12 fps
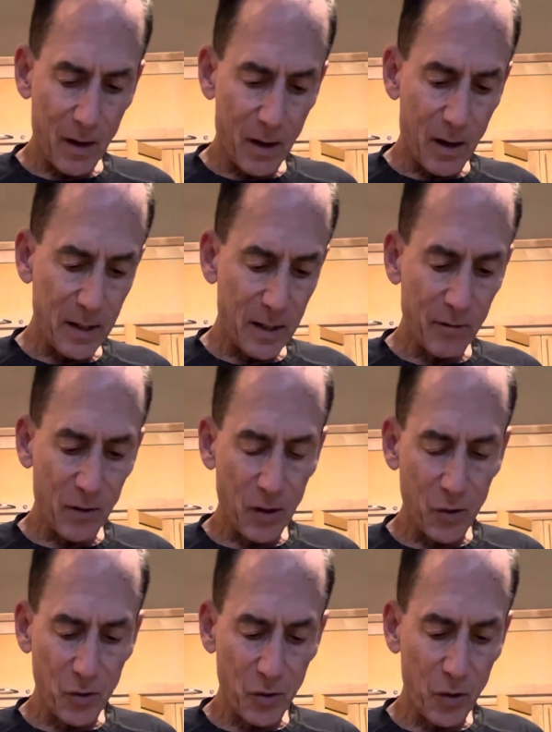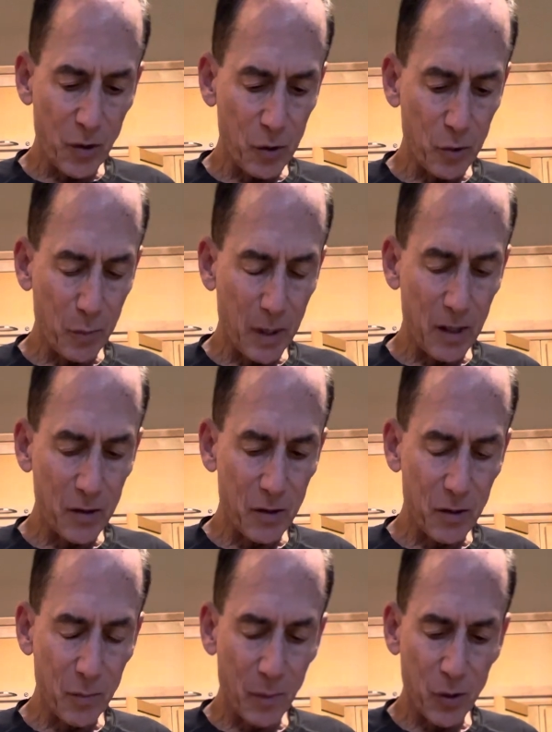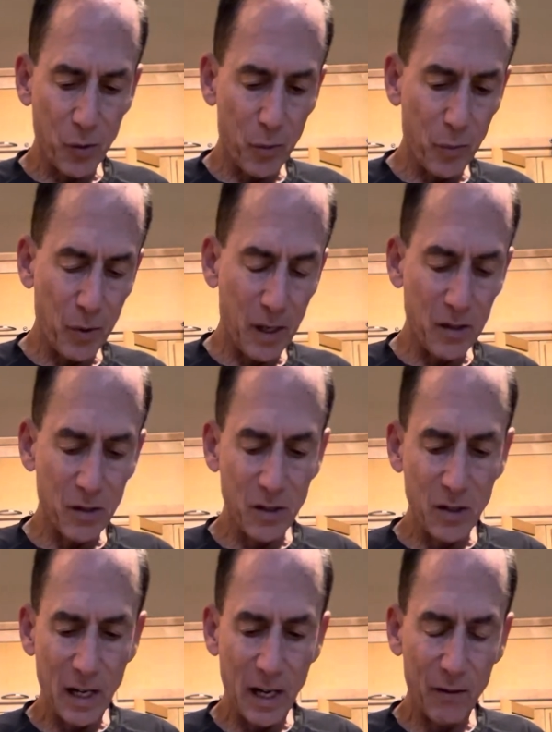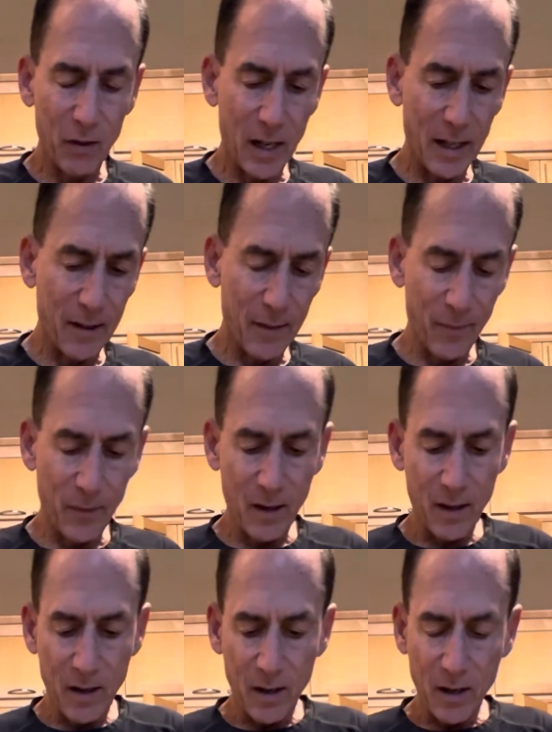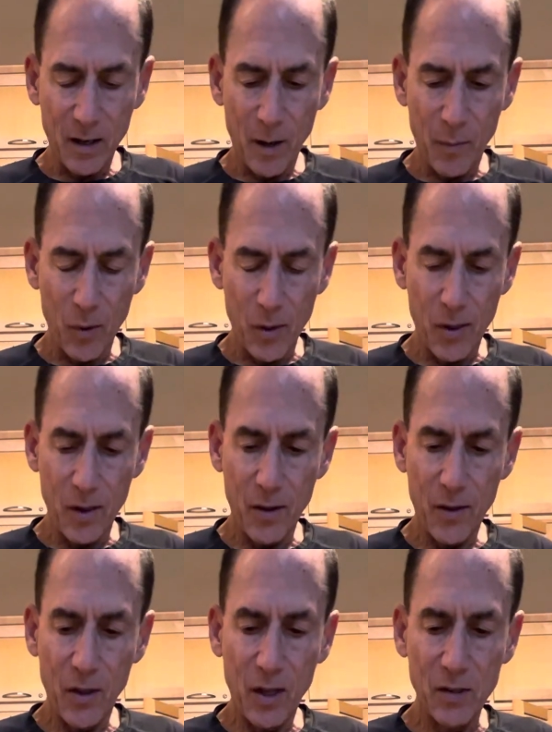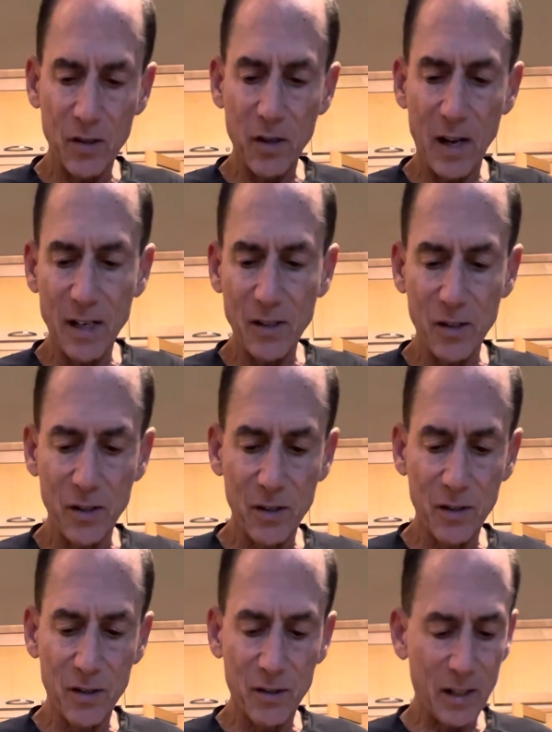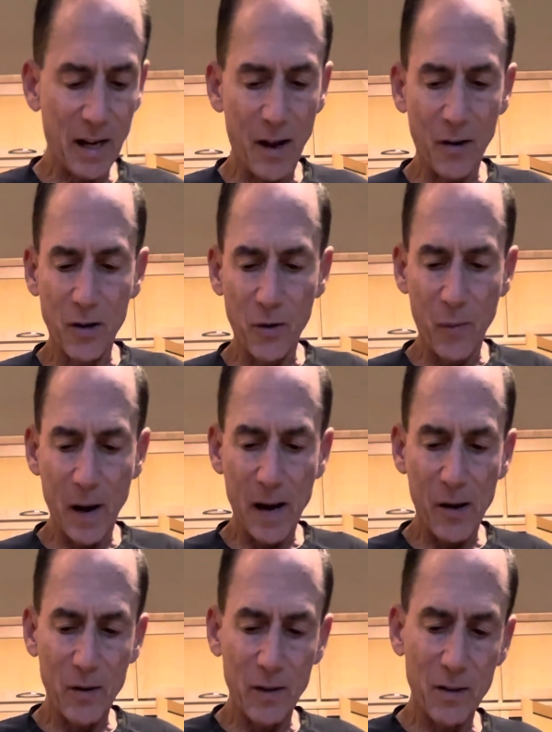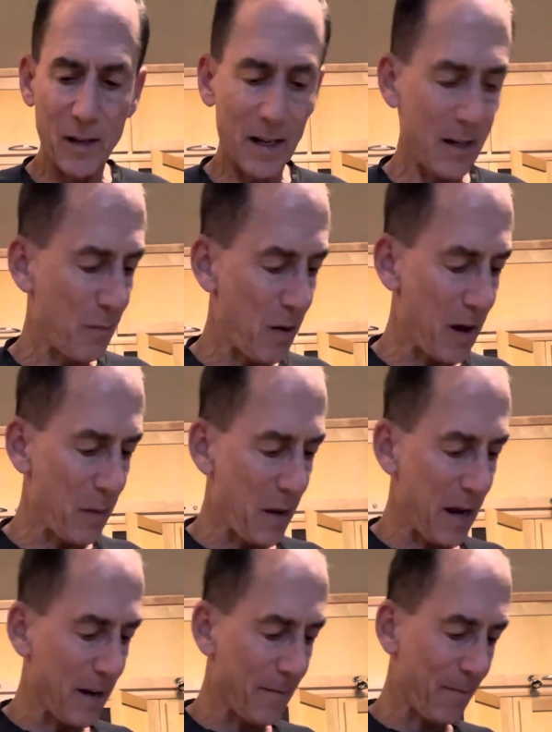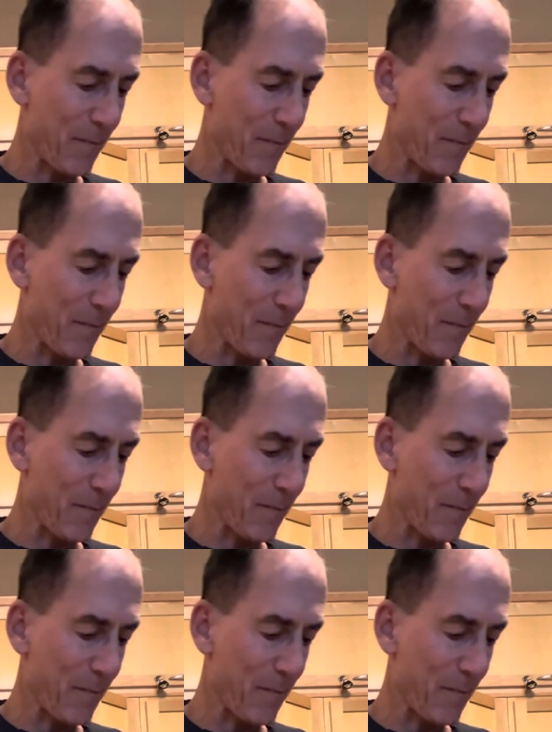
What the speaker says: I never understood those pizzas, mushroom pizzas, that have like a couple thin slices scattered around. It's like, come on, man.